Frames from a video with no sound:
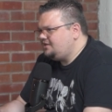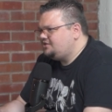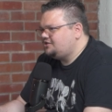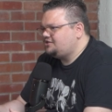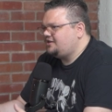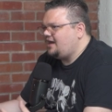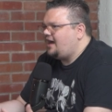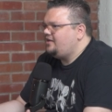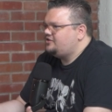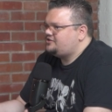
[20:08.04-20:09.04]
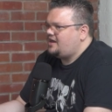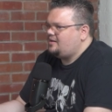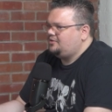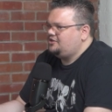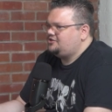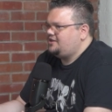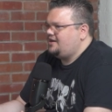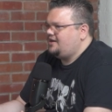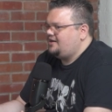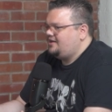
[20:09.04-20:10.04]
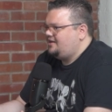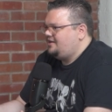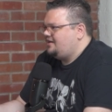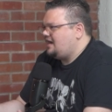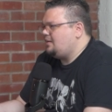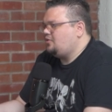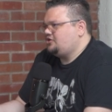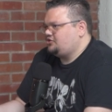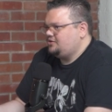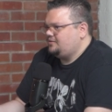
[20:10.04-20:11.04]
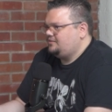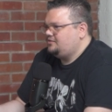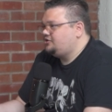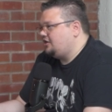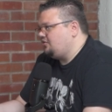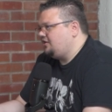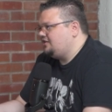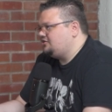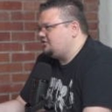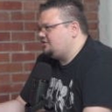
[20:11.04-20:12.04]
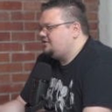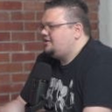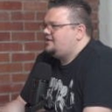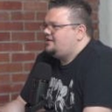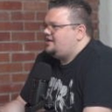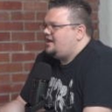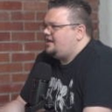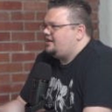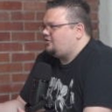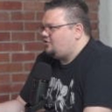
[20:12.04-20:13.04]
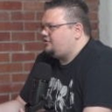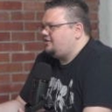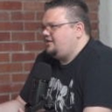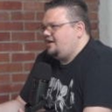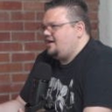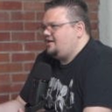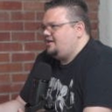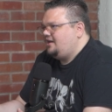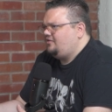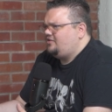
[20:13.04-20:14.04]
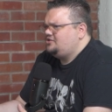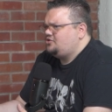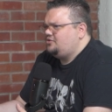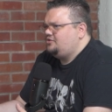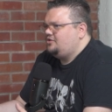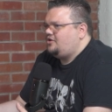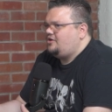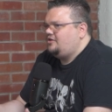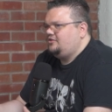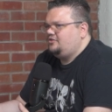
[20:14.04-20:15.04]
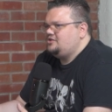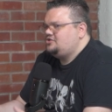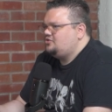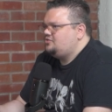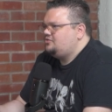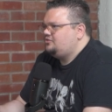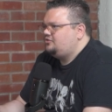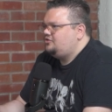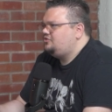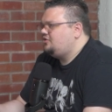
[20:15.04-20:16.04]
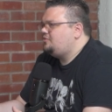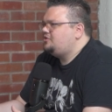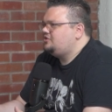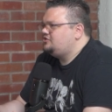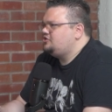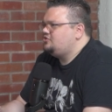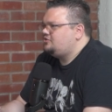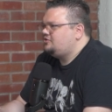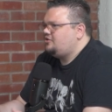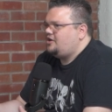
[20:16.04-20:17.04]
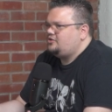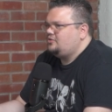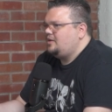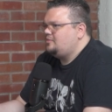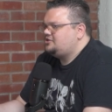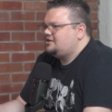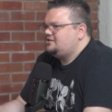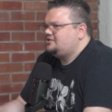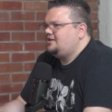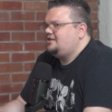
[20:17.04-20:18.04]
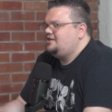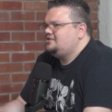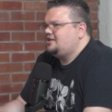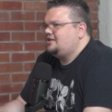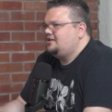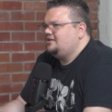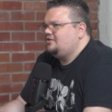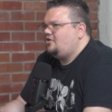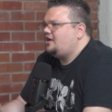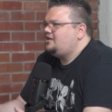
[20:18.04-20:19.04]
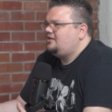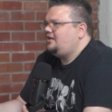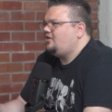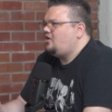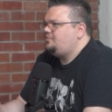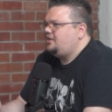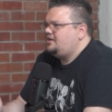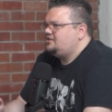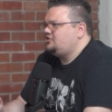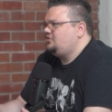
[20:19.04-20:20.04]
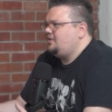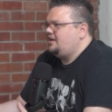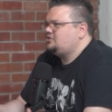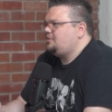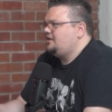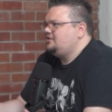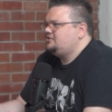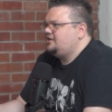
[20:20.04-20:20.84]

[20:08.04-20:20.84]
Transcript: So it's like, I've established that I want a suit, so I go and get the suit. And then I talk to the guy, and if he's going, what it is that you do? Oh, I do websites. And then he's thinking, I need to get updates and do X, Y, and Z.